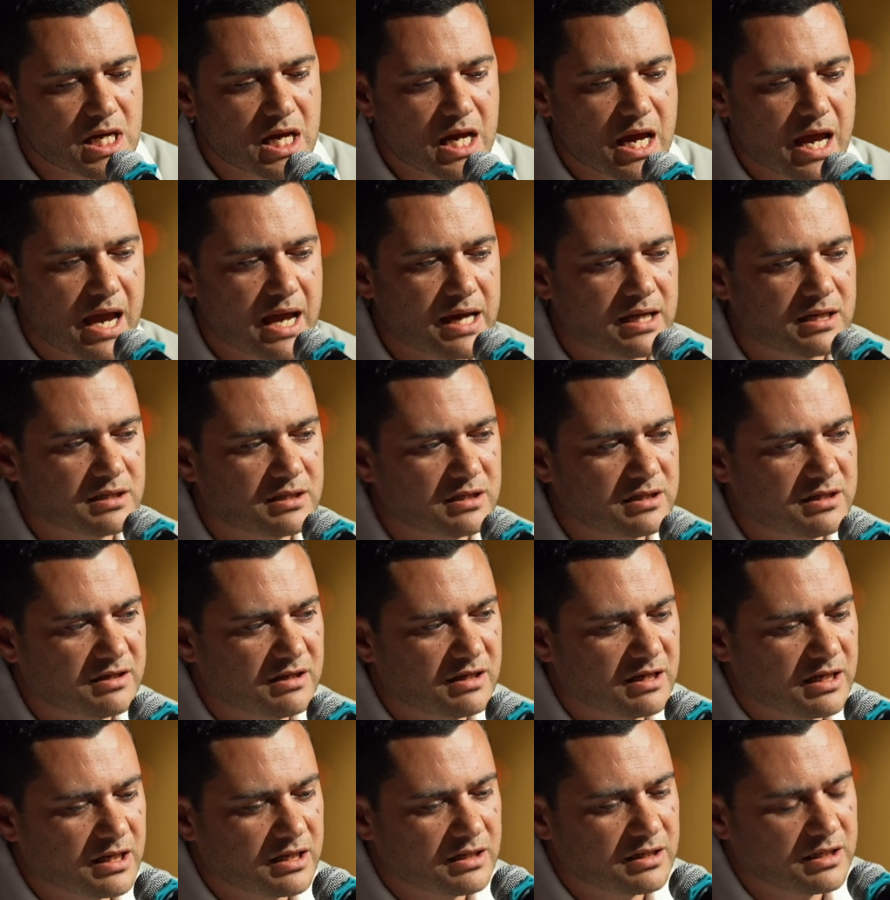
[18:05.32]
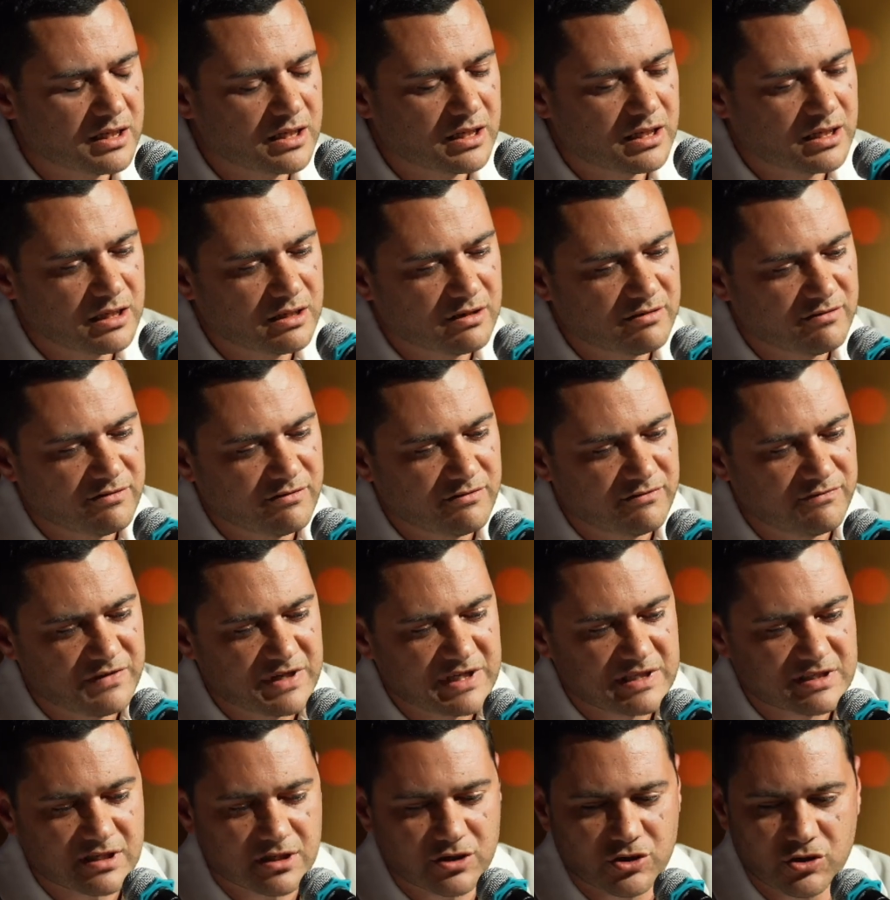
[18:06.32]
and
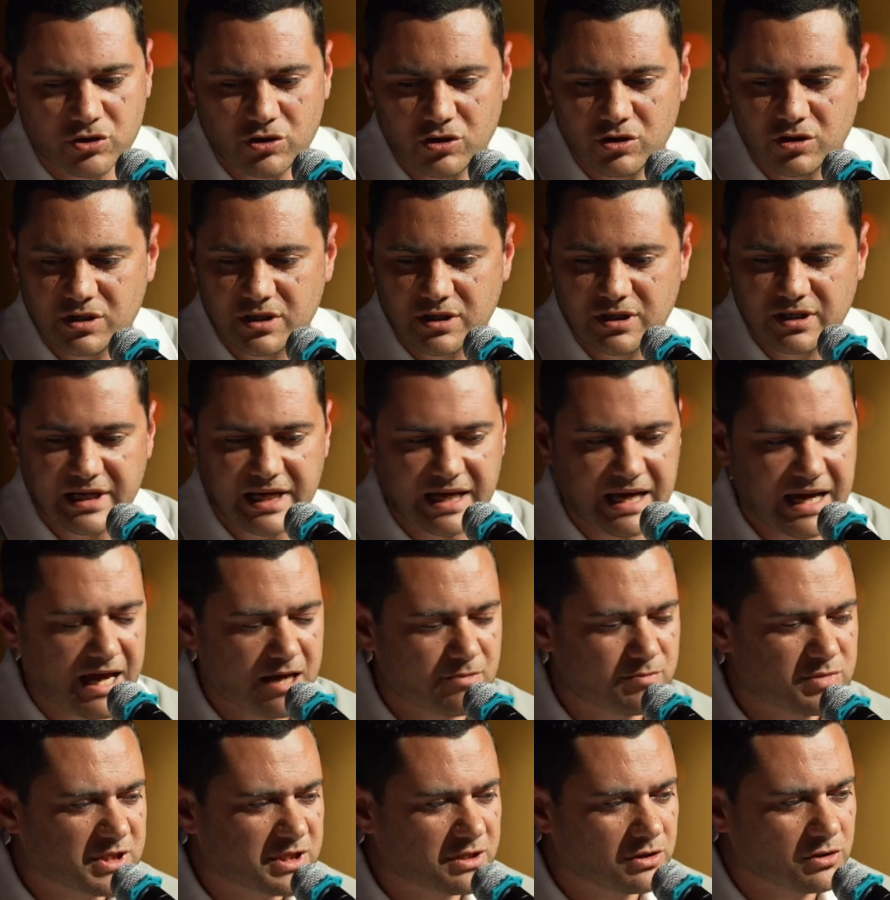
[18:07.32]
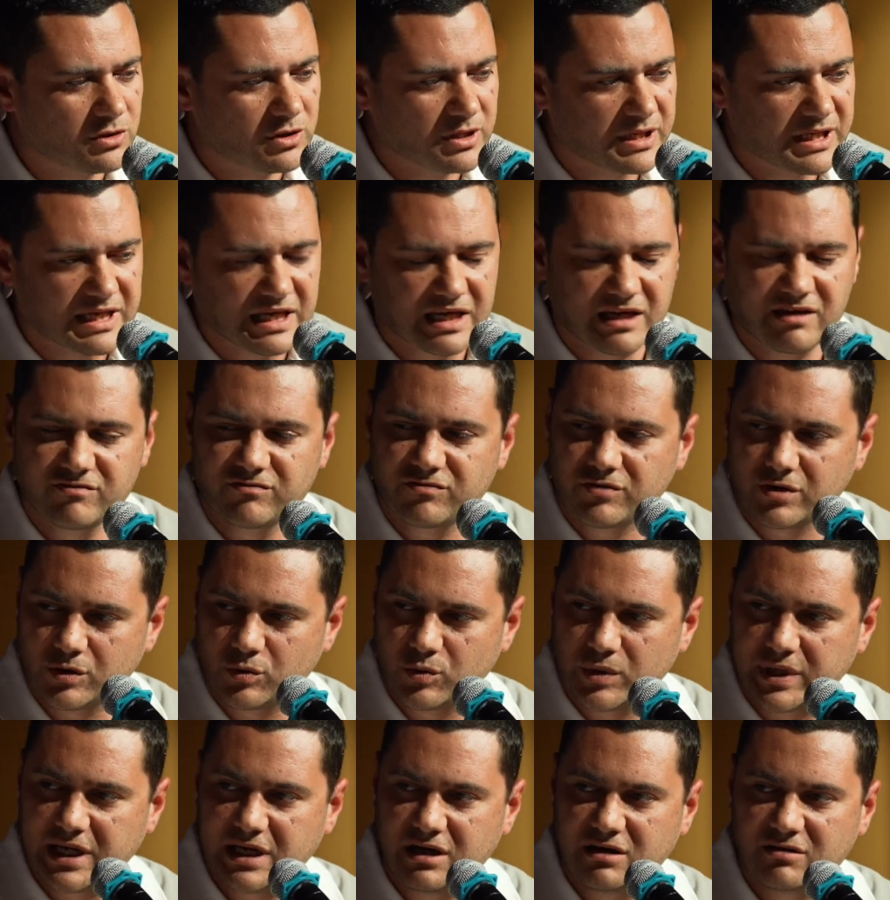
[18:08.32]
these occurred in absolutely
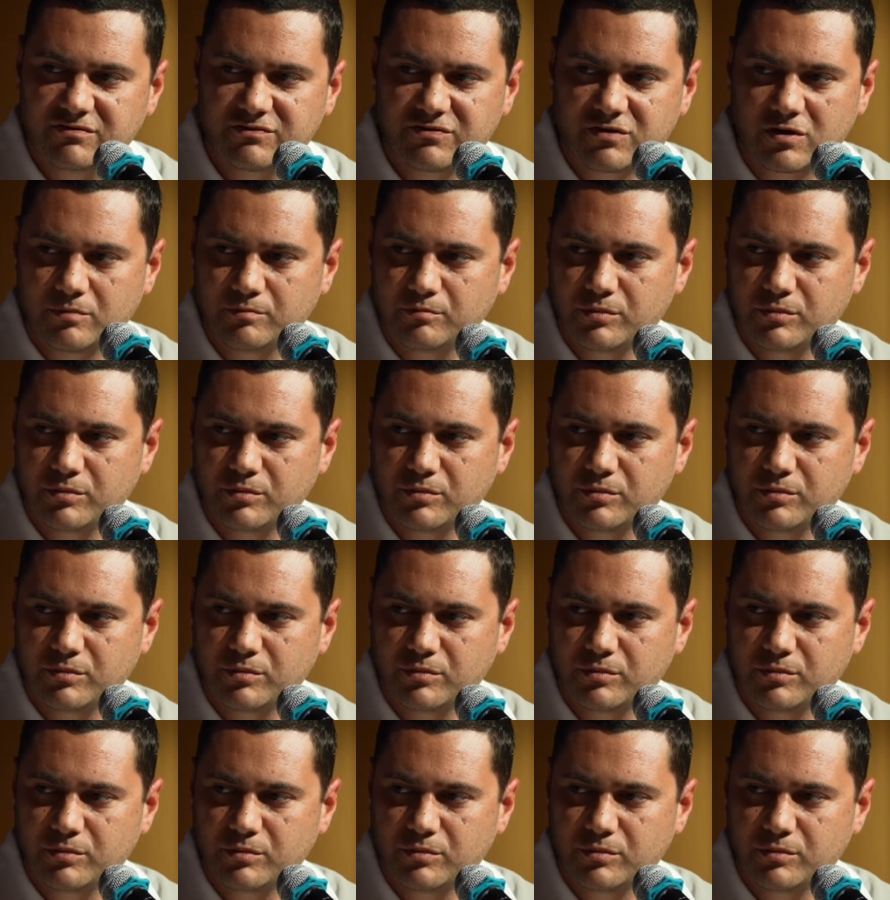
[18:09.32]
everywhere, from